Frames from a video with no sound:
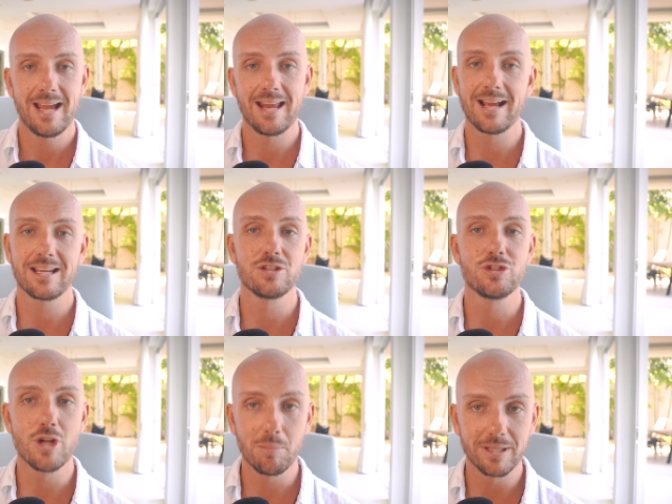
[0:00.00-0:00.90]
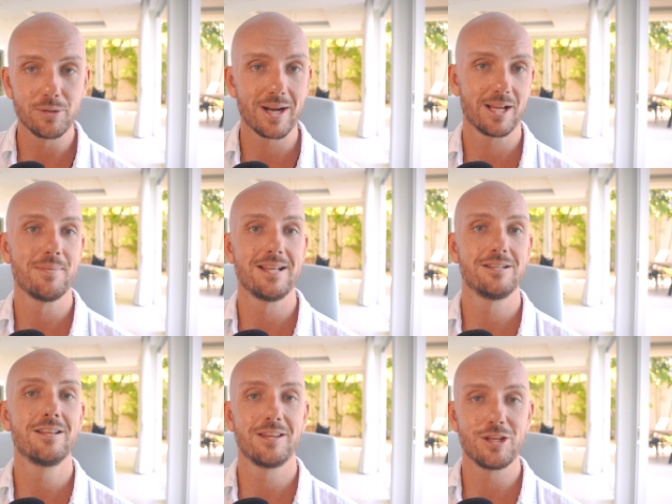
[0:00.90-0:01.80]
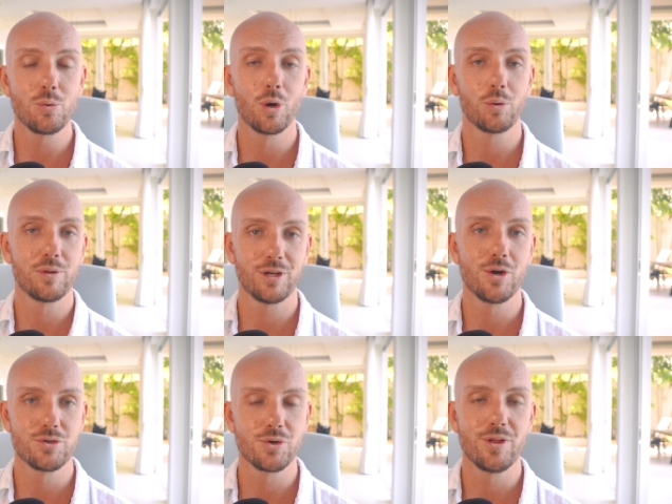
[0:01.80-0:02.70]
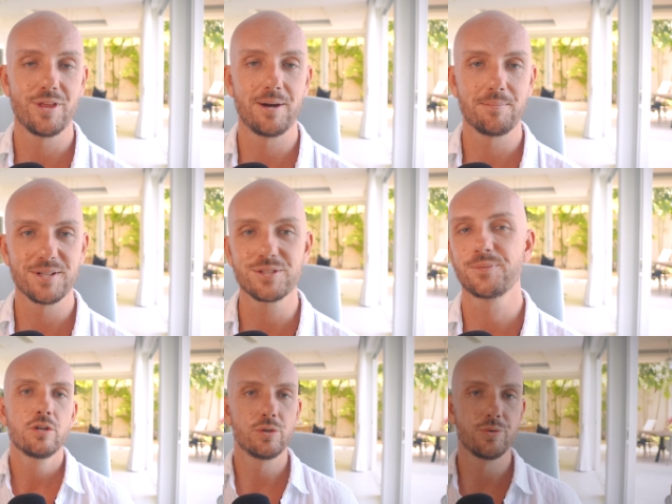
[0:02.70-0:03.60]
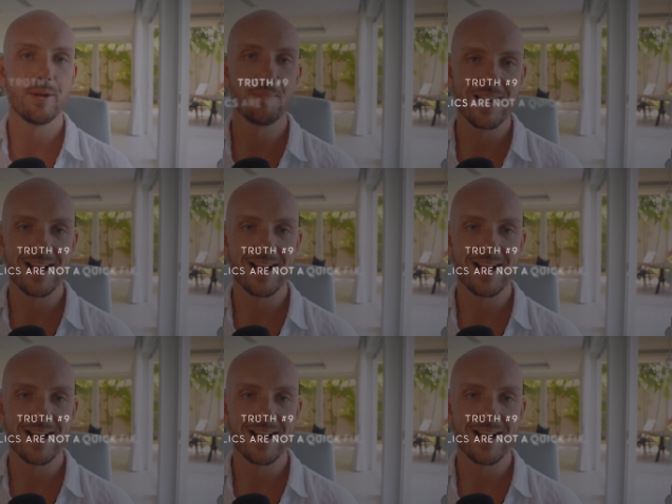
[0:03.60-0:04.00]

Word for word: and I can doubly recommend that you work with a coach or a therapist. Truth number